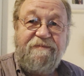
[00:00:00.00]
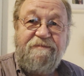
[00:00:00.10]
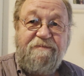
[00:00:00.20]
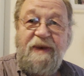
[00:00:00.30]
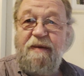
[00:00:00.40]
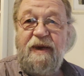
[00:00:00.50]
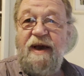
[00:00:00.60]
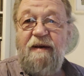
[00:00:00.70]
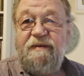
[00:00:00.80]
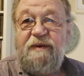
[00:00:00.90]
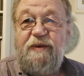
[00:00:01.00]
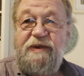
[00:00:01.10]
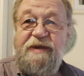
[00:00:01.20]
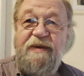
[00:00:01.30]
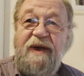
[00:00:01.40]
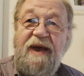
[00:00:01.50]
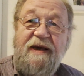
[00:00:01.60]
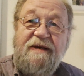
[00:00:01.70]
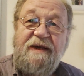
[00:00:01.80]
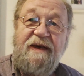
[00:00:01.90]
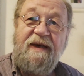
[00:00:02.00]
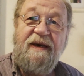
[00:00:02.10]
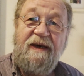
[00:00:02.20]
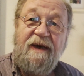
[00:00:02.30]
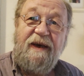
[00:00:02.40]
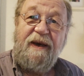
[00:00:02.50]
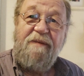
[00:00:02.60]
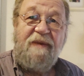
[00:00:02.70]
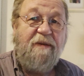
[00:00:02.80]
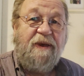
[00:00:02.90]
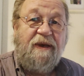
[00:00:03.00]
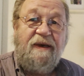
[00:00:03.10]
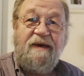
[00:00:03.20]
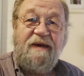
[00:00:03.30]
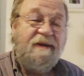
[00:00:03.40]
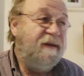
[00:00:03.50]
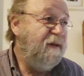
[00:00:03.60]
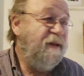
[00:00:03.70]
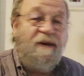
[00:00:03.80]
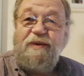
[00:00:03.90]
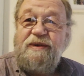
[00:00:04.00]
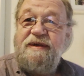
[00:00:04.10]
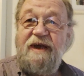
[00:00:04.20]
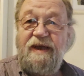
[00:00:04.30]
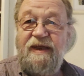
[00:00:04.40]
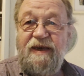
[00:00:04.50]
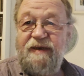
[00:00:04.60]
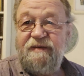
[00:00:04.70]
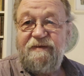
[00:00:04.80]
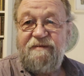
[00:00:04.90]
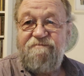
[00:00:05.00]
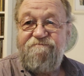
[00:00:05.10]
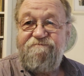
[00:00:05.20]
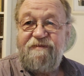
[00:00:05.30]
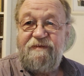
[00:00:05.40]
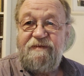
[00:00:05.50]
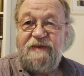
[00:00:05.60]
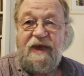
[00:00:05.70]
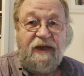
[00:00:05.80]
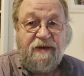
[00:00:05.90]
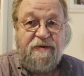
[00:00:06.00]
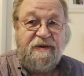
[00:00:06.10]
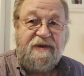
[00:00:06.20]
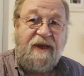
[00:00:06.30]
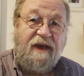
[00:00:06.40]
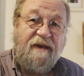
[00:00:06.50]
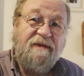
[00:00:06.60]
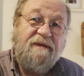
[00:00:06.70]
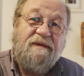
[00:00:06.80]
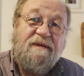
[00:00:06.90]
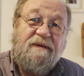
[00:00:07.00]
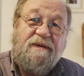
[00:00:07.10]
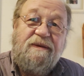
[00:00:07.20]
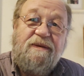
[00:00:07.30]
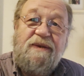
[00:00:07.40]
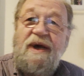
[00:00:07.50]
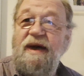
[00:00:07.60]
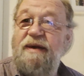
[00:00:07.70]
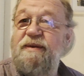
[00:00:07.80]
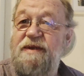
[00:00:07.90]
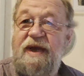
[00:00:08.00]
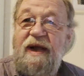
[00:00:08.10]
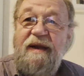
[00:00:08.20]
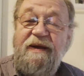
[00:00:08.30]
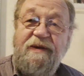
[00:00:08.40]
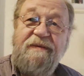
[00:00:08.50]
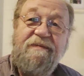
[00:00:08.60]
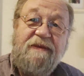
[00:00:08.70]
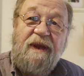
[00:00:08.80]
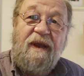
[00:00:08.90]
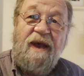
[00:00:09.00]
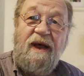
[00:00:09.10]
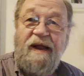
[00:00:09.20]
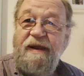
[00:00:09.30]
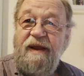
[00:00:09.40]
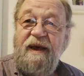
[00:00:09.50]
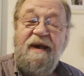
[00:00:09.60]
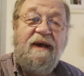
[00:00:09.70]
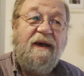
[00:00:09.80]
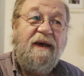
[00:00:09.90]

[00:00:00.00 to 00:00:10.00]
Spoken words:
Maybe I was too lazy, maybe there was nothing interesting what I could tell you, I think.